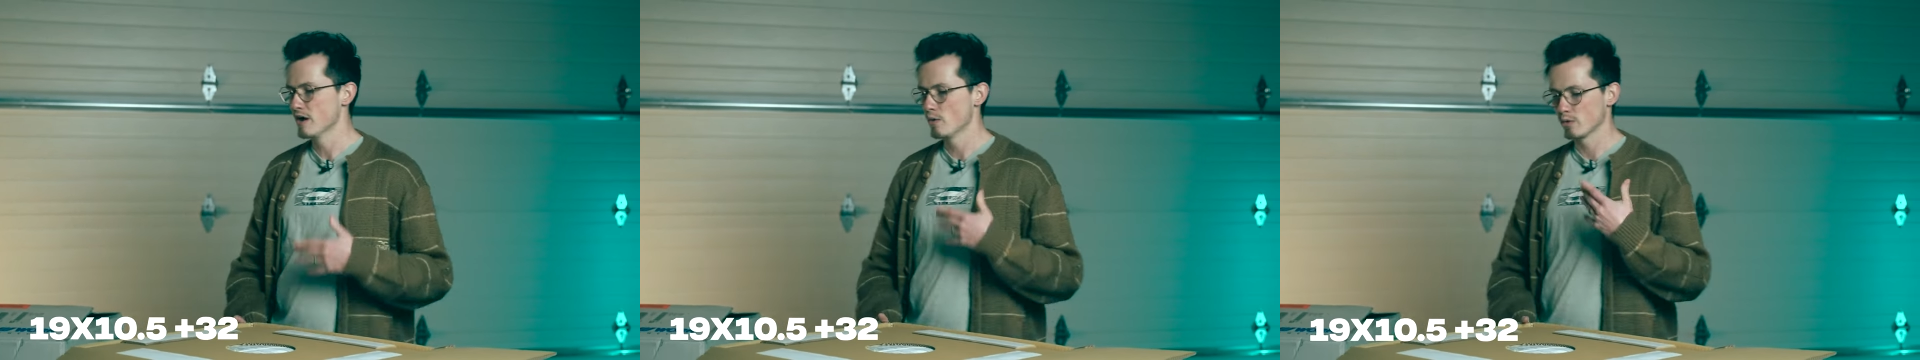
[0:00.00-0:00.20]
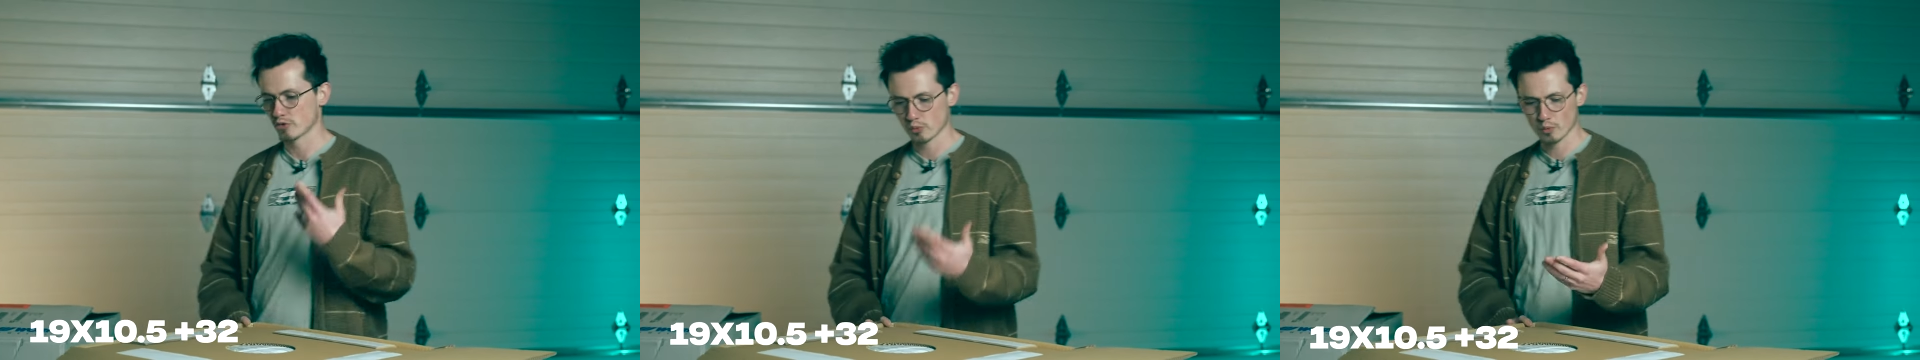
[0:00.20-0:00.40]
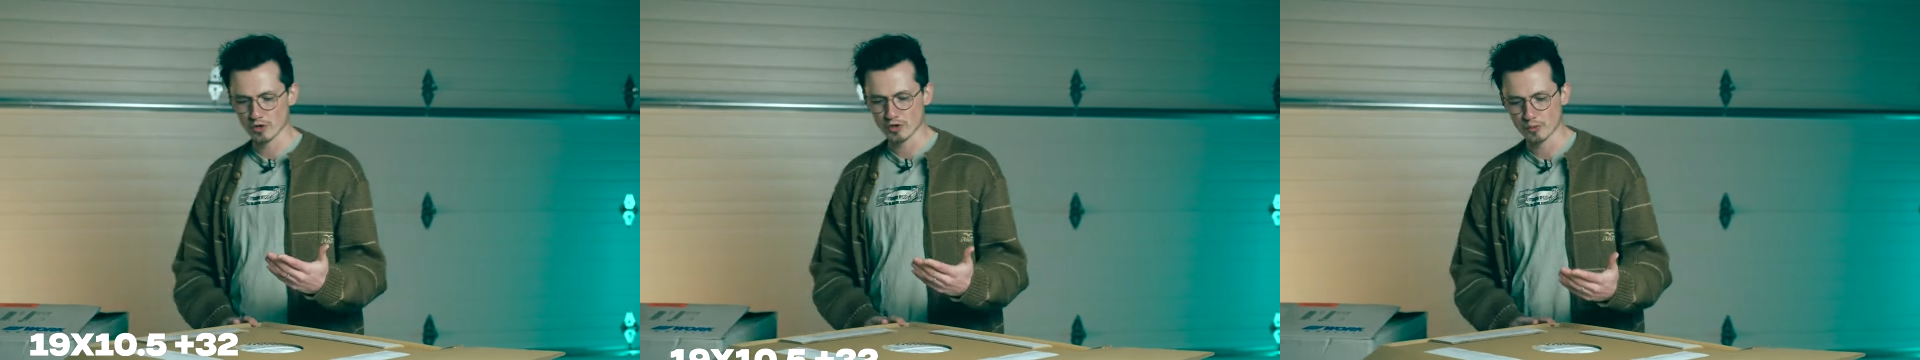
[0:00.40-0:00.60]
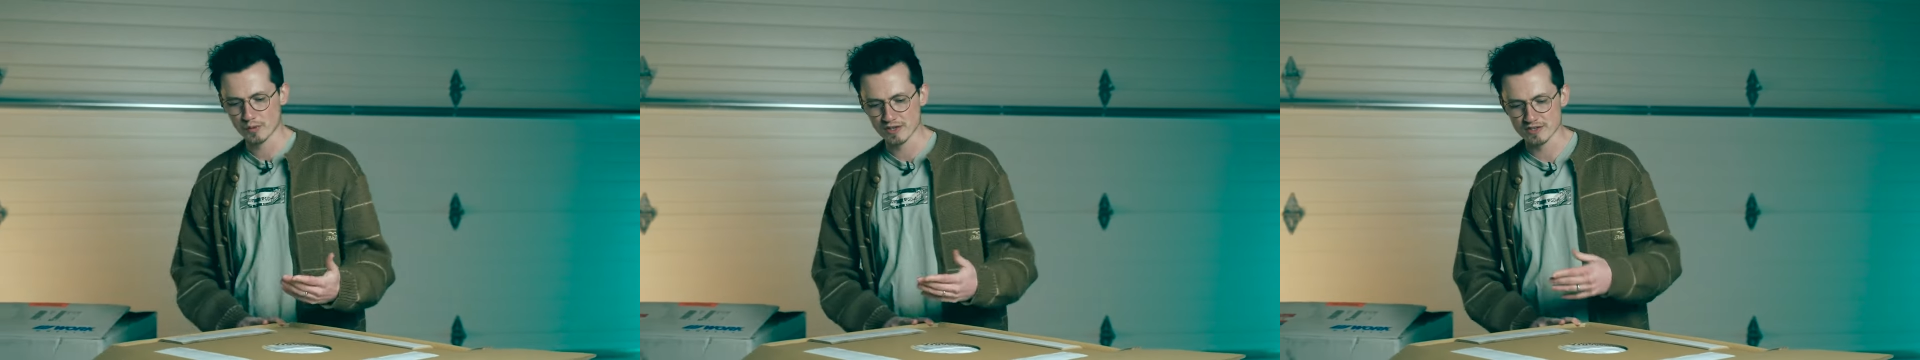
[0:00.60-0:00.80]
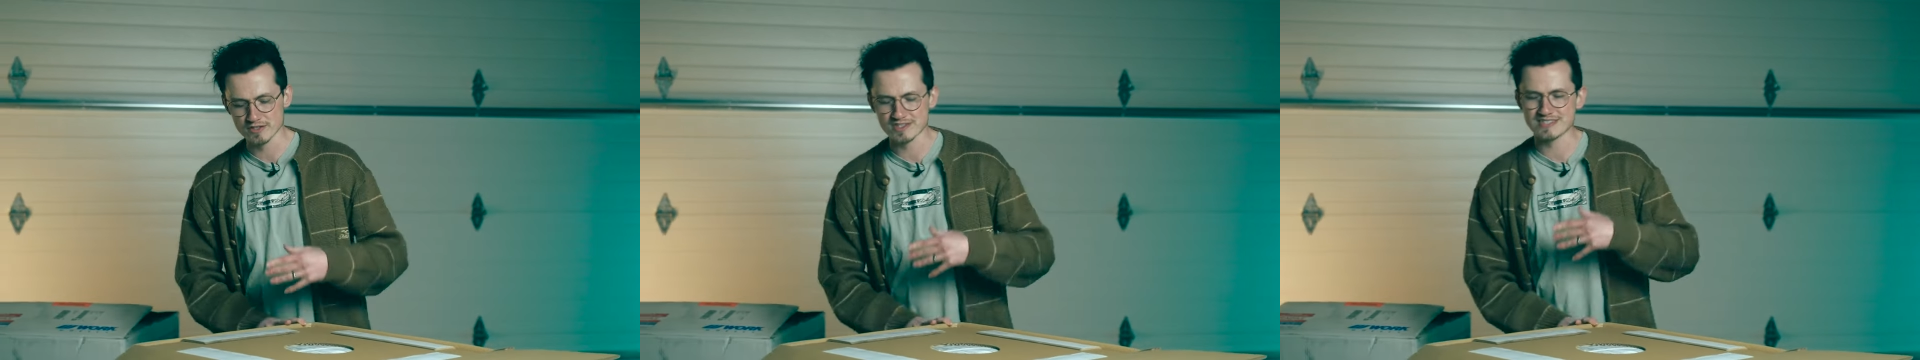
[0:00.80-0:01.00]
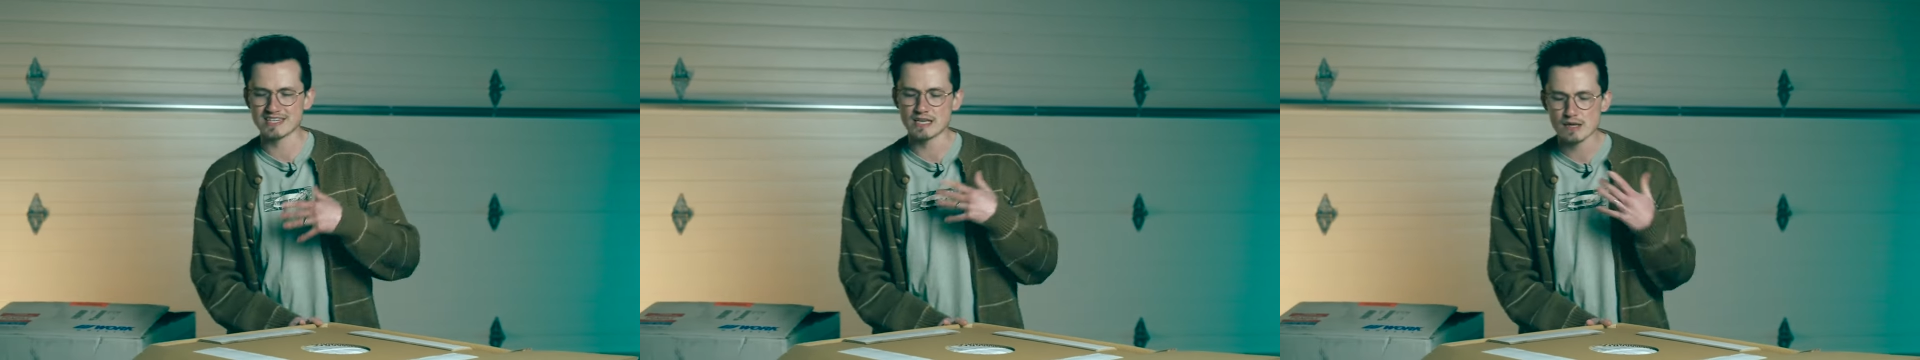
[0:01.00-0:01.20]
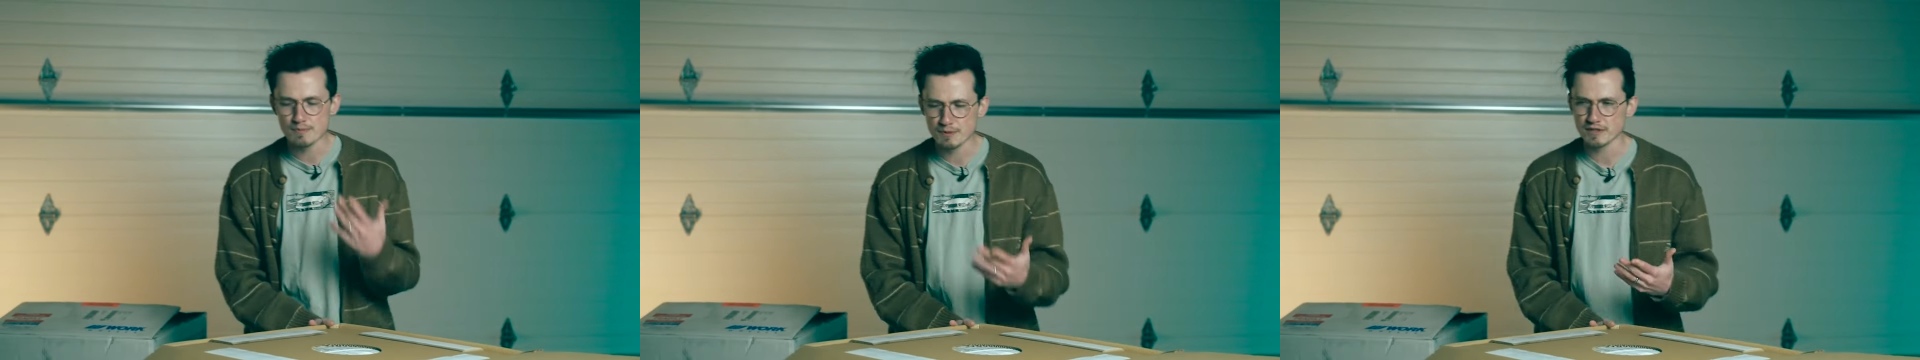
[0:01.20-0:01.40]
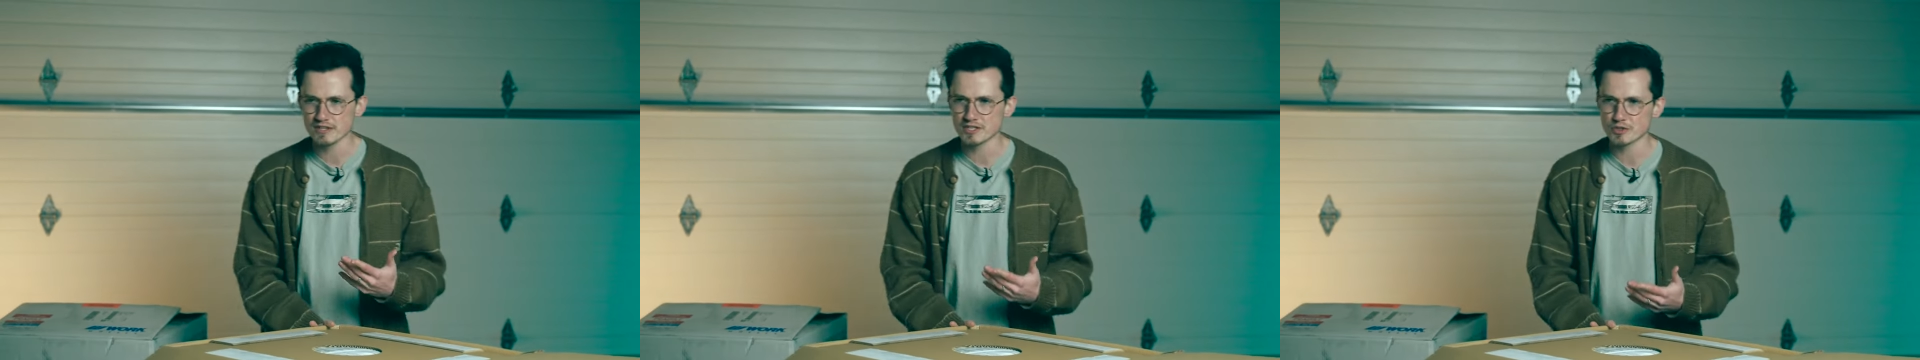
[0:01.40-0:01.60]
with work wheels.
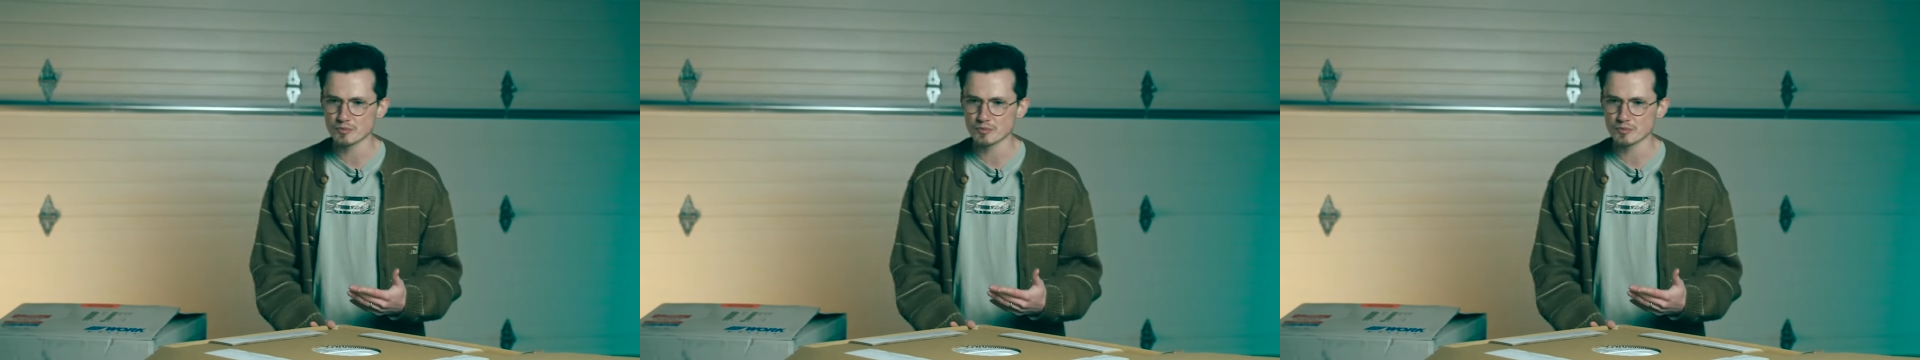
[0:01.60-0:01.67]
Typically